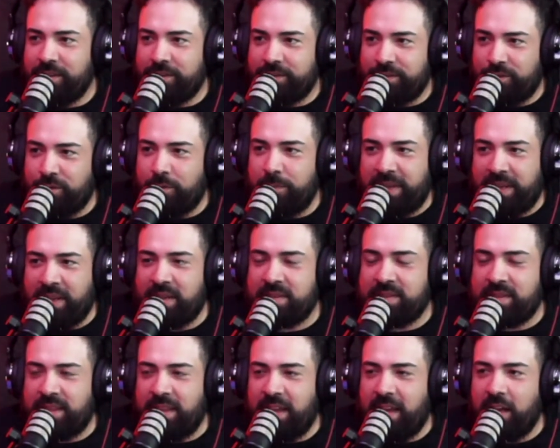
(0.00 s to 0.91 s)
So
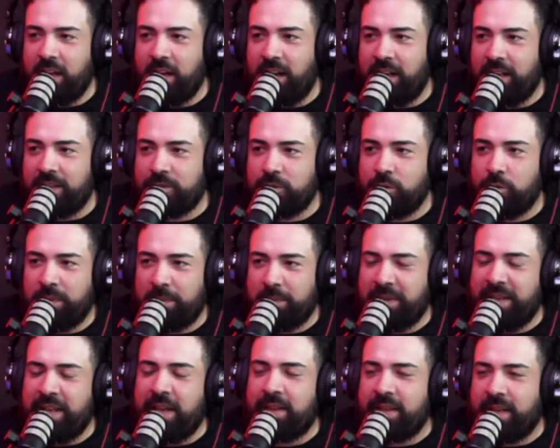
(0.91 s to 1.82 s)
because of that, I told them.
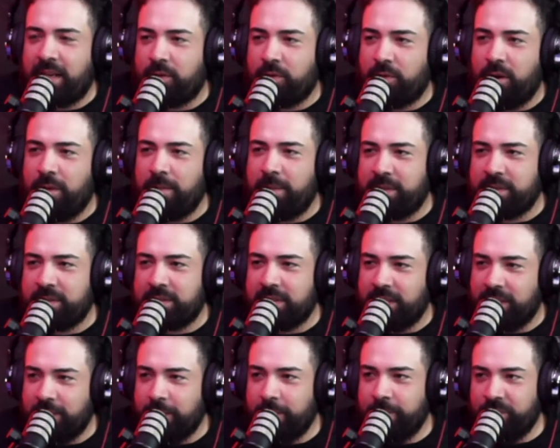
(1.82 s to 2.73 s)
But now that I grew up, it's
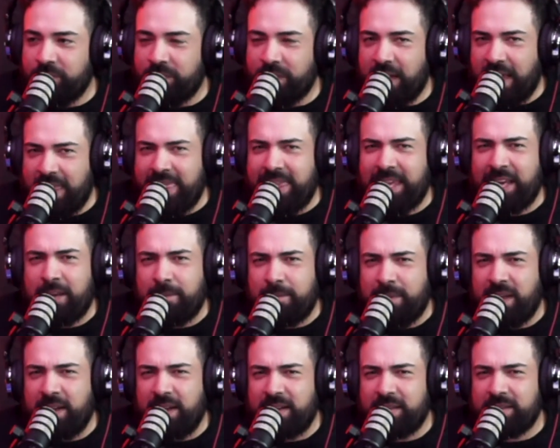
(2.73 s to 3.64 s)
like, I think
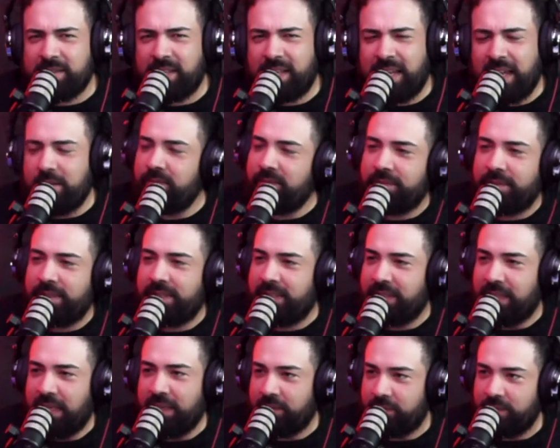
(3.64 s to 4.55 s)
about it, I was like, I don't really
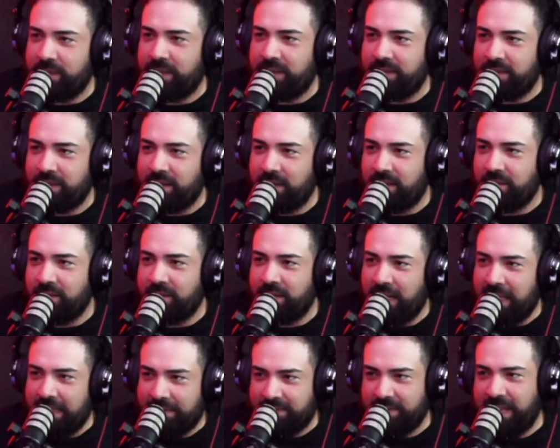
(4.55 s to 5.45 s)
like green, the color.
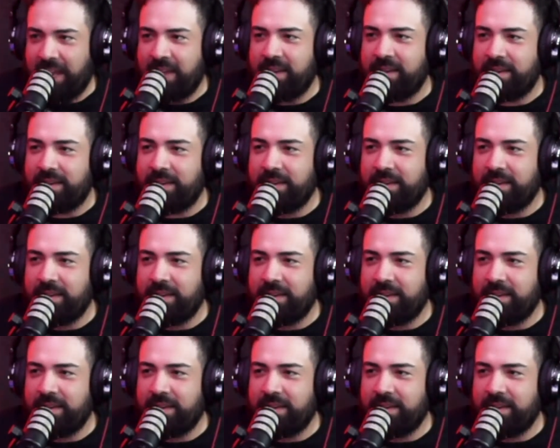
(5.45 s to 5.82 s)
I hate it.